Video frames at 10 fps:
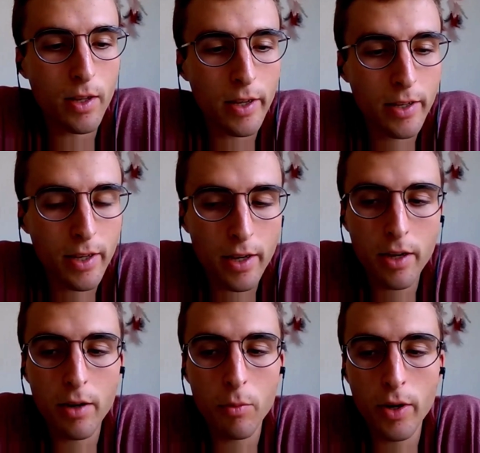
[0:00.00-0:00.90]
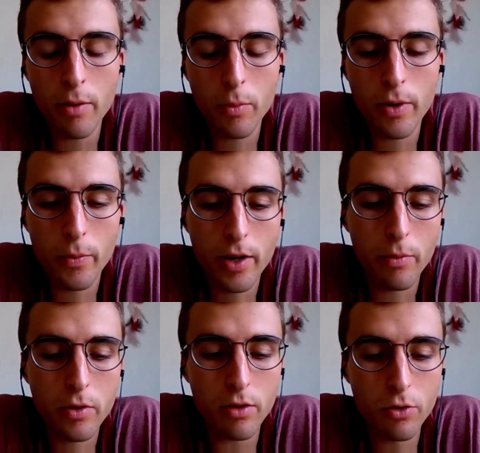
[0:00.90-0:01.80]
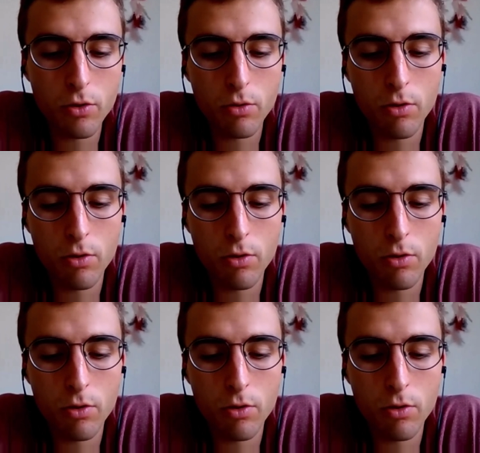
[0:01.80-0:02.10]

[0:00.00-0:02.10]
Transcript: And yeah, when I was also